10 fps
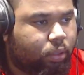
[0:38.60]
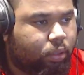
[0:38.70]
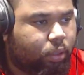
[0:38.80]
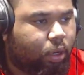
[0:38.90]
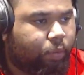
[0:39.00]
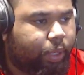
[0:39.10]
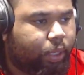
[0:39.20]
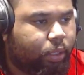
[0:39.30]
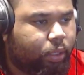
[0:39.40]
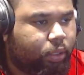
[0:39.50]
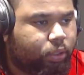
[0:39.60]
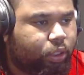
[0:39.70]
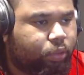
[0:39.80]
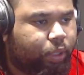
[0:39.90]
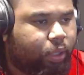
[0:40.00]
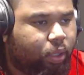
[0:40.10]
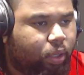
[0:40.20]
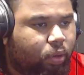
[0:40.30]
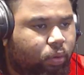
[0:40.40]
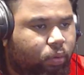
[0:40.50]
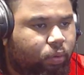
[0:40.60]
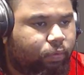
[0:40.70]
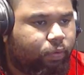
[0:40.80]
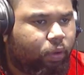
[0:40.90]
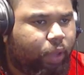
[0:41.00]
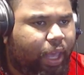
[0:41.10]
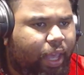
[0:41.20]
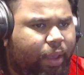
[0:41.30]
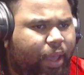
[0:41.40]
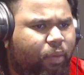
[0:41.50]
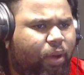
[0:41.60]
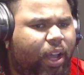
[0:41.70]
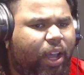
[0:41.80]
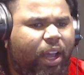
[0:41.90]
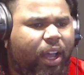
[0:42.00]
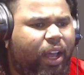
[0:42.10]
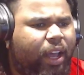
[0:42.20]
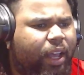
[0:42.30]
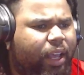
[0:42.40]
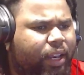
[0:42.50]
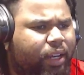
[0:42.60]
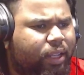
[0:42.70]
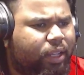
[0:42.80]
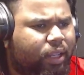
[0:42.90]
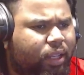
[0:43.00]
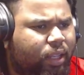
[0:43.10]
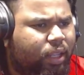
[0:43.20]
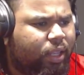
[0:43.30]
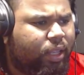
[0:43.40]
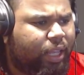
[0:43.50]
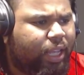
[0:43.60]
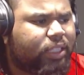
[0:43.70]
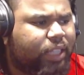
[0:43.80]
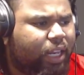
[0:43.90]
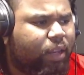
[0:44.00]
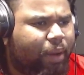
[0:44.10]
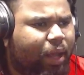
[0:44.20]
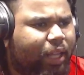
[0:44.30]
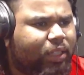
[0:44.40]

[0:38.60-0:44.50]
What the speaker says: Get off me. Excuse me. Flow game. And one. Yes, Jaylen Brown, that's a